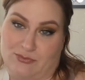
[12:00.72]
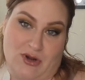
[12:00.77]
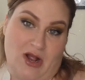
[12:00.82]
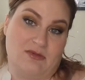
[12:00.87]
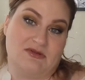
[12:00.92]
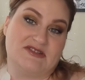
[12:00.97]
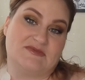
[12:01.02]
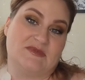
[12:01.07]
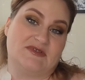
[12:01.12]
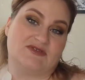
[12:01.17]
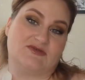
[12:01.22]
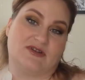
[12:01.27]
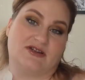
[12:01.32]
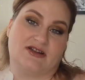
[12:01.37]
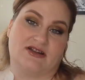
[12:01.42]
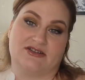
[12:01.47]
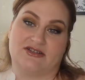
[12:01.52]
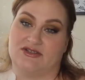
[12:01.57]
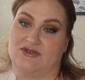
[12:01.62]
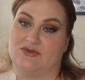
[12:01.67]
Probably smells great
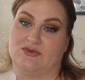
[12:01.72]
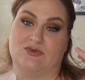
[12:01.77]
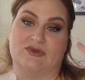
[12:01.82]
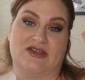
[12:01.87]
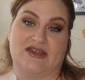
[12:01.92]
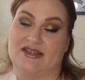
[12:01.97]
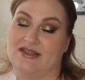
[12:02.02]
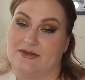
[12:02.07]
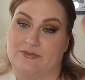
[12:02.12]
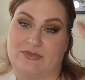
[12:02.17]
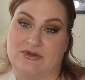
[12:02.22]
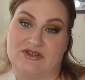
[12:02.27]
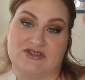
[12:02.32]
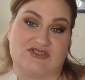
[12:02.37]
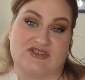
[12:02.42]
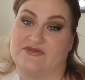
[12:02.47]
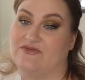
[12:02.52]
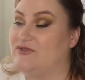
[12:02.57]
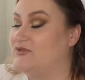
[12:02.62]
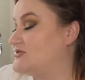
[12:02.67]
on you, it, but it's
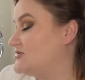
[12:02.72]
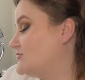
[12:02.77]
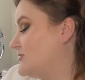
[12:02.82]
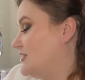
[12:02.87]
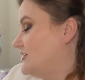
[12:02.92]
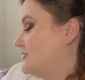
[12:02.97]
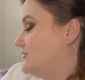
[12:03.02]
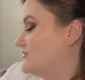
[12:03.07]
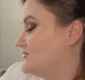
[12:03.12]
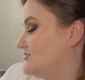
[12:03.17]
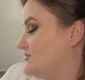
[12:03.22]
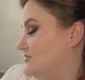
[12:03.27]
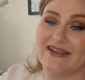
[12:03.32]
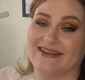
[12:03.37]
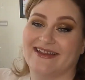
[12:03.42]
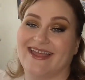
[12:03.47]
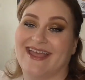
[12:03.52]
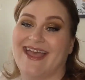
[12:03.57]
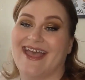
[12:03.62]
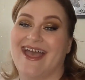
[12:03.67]
confusing my nose.
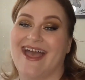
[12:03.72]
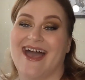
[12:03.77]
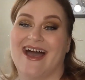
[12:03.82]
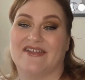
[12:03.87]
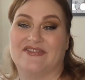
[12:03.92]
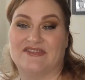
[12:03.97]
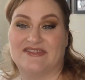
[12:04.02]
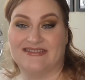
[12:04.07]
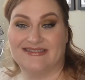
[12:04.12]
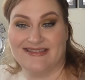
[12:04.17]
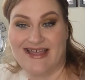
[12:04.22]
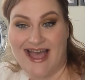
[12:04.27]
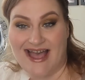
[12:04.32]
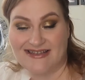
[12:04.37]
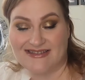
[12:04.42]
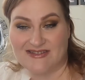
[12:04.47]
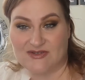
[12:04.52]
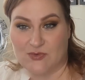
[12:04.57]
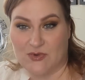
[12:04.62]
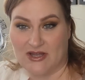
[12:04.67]
And the
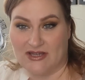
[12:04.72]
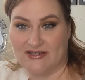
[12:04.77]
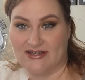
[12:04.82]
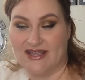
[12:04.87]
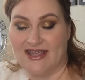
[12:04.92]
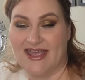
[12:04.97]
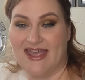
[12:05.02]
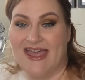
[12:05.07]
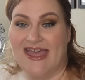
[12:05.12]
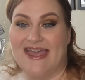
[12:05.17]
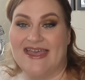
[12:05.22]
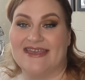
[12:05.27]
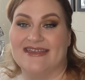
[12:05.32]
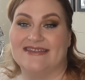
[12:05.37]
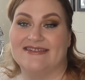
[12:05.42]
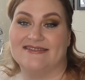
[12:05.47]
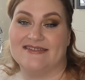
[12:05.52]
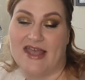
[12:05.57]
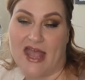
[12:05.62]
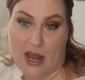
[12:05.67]
last one
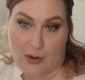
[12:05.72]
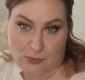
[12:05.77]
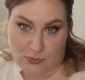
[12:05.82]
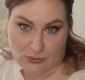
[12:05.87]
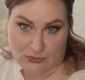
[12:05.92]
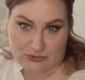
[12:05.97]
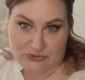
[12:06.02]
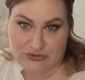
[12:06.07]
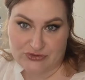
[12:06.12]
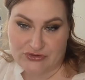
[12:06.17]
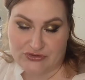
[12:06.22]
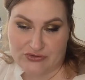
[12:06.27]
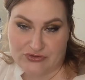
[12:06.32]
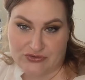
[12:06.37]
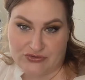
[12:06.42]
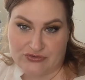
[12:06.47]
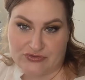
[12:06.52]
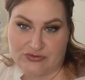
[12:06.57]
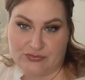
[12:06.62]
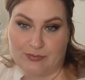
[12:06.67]
is Emerald
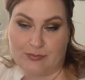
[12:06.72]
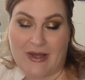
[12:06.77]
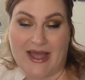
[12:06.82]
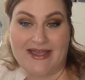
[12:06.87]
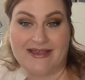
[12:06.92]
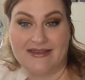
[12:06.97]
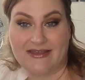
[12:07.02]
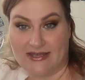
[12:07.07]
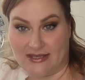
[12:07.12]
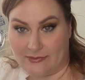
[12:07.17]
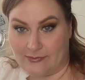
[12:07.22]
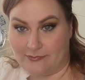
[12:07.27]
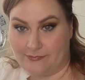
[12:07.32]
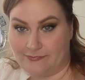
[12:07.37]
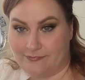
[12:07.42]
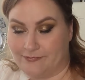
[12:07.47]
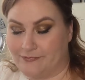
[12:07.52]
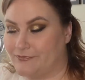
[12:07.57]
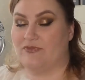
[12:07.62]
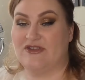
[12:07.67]
by Kim.
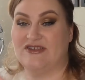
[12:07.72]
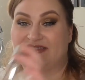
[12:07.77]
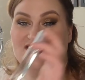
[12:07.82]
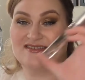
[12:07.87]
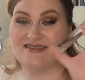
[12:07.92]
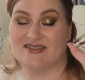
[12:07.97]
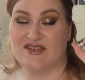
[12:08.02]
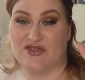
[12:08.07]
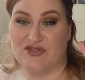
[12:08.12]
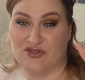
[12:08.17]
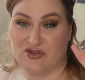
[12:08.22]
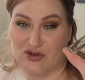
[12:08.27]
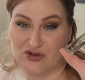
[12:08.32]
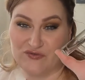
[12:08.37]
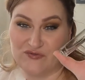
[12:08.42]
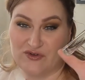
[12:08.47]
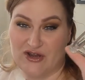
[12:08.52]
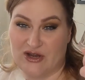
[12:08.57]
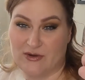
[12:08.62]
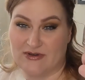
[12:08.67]
This is the
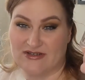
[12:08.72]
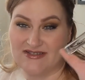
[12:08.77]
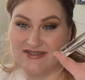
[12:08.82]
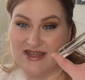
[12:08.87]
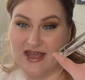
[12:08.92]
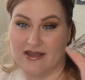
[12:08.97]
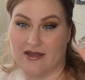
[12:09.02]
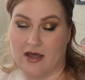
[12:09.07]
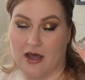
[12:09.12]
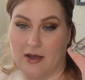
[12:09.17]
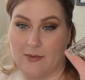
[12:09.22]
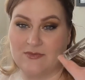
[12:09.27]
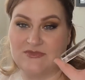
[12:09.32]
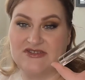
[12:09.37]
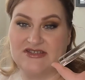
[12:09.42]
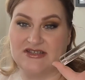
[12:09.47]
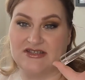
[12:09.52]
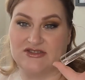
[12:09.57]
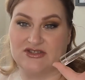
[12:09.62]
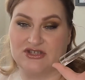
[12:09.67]
third fragrance that
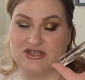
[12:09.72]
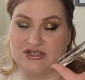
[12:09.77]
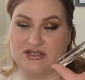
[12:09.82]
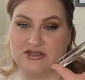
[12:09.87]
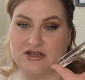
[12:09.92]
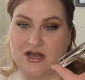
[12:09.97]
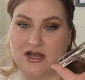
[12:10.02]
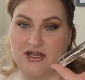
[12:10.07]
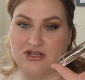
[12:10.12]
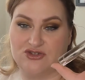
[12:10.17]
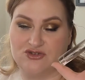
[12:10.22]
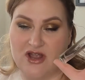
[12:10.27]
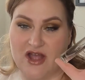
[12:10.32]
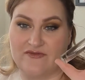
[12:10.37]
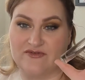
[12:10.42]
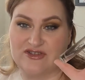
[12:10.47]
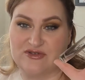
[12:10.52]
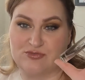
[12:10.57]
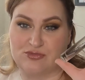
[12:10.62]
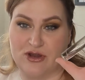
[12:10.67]
comes in the uh,
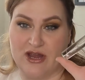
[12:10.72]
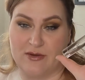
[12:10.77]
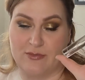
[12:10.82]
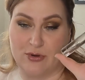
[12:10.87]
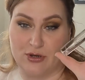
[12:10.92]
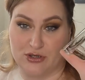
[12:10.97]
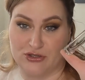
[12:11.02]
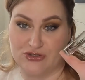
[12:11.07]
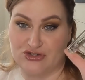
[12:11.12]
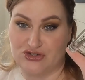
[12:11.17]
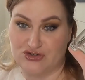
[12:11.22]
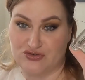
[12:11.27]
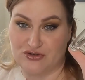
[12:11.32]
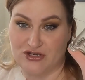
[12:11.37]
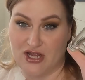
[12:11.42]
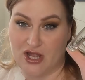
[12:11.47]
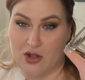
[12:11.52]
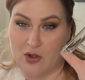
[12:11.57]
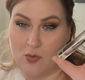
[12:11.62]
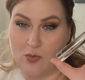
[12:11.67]
Travel Spray Purse
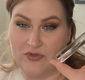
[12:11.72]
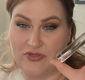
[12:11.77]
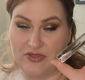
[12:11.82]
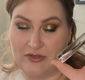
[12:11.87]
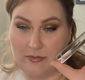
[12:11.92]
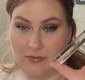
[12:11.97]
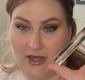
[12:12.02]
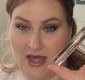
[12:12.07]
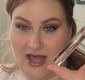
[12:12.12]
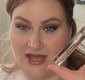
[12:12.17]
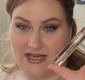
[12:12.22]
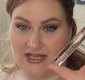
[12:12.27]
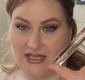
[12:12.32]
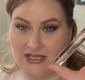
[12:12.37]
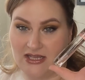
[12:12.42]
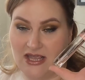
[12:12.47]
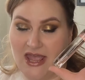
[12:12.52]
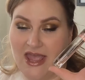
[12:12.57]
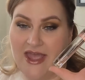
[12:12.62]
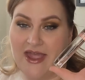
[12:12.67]
Trio with the
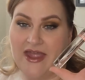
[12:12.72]
body